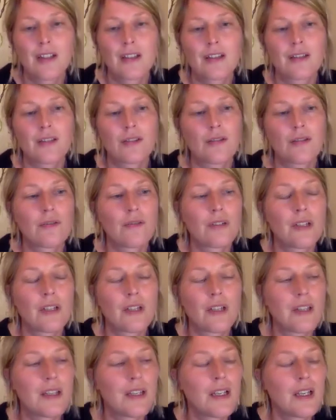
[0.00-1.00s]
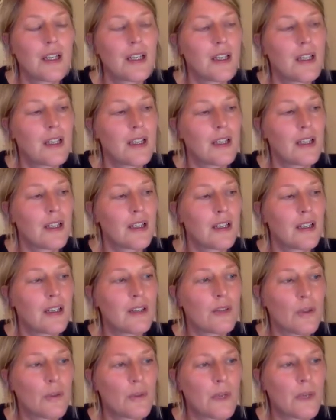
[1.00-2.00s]
So in
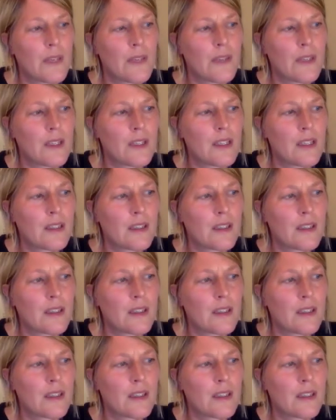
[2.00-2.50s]
Norway, I think